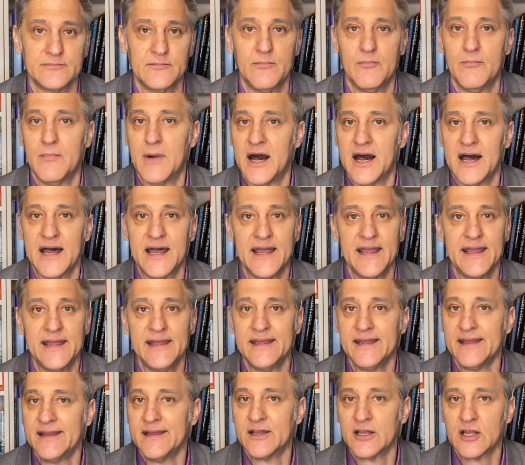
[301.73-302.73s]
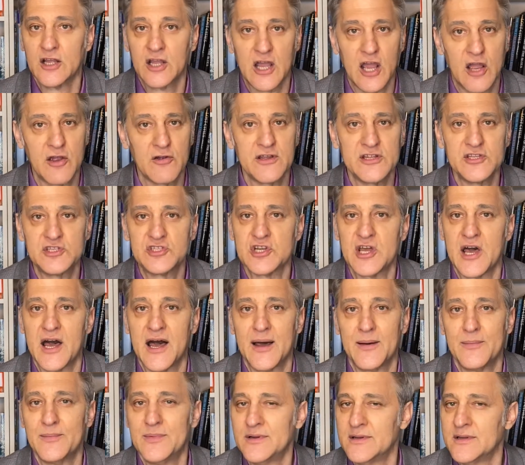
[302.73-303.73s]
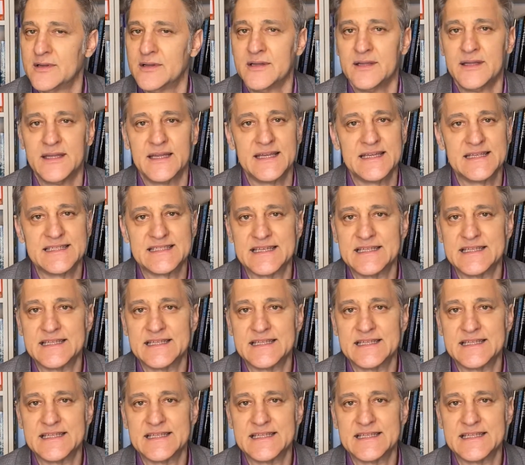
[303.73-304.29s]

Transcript: My current job is a